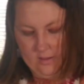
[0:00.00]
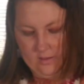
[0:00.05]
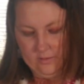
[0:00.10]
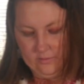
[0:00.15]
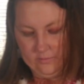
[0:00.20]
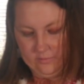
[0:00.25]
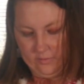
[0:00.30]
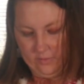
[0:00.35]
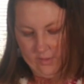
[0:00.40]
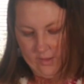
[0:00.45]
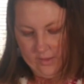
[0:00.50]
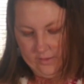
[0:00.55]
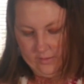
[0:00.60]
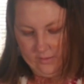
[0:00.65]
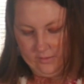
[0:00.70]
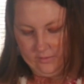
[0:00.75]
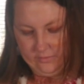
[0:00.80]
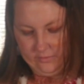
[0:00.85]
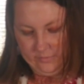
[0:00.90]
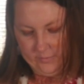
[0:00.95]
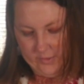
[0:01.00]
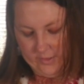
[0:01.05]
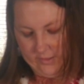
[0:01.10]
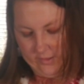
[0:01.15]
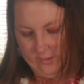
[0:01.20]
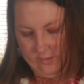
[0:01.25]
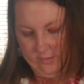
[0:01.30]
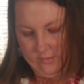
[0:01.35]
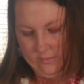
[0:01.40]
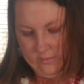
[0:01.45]
so that is
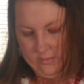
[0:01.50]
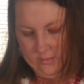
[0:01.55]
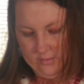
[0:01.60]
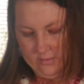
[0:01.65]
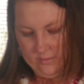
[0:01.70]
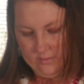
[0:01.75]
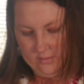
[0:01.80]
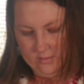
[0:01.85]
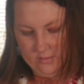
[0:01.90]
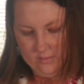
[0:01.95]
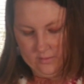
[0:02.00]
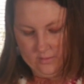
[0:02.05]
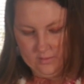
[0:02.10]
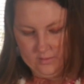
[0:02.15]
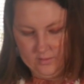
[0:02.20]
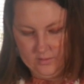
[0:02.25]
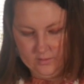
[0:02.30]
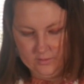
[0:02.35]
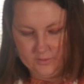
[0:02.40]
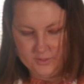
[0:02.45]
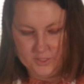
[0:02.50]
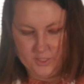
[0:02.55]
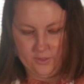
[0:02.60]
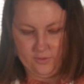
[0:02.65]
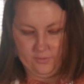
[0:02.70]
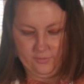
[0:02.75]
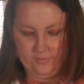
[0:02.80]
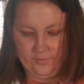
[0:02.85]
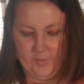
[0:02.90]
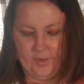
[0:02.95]
my
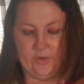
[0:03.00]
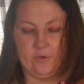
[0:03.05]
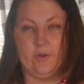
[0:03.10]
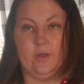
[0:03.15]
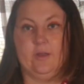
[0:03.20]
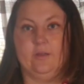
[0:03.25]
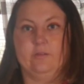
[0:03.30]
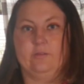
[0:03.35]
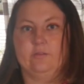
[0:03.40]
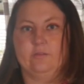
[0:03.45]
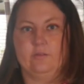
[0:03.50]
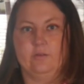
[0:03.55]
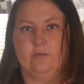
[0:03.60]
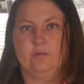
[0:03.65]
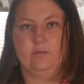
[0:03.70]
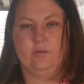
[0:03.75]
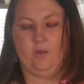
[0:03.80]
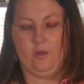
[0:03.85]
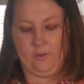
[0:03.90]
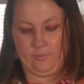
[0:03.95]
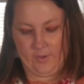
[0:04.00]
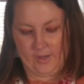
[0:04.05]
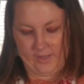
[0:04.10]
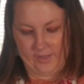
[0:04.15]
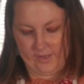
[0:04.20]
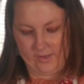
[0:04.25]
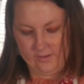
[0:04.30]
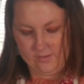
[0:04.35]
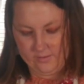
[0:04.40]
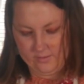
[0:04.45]
dough for my crust
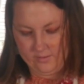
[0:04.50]
already.